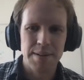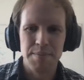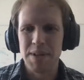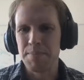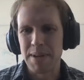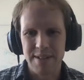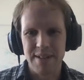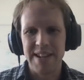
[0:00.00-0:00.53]
I
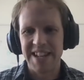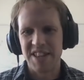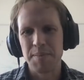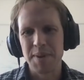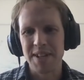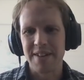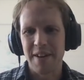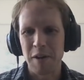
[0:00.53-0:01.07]
mean basically
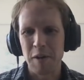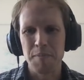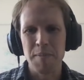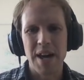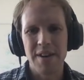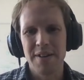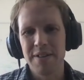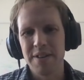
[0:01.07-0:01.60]
atomic dark
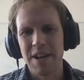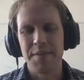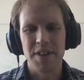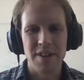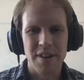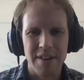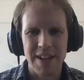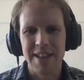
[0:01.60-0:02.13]
matter. You have a
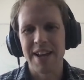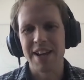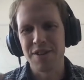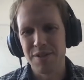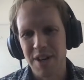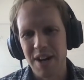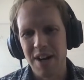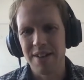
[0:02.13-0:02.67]
dark
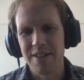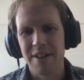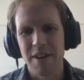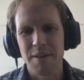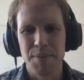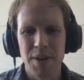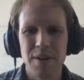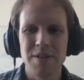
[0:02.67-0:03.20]
electron, a
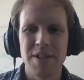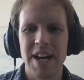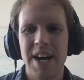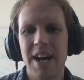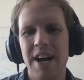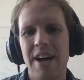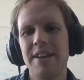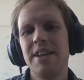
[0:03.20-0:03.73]
dark
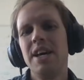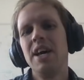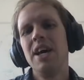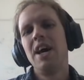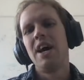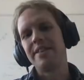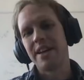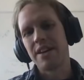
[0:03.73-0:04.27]
proton
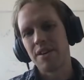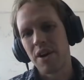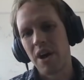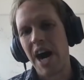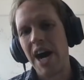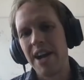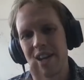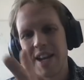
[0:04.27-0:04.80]
that are
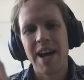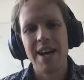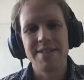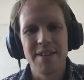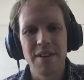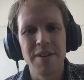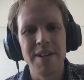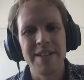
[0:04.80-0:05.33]
ionized
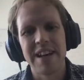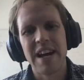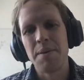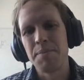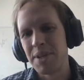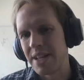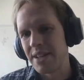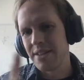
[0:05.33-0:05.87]
at early
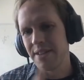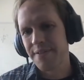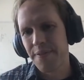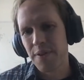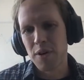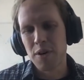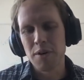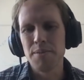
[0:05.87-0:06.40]
time, but then
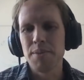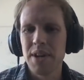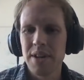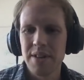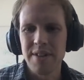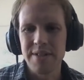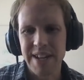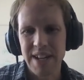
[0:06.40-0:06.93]
form
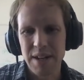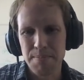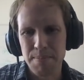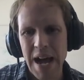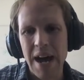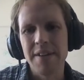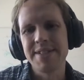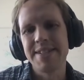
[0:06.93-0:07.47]
these kind of
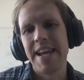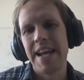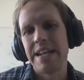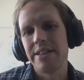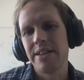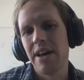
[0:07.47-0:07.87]
bound state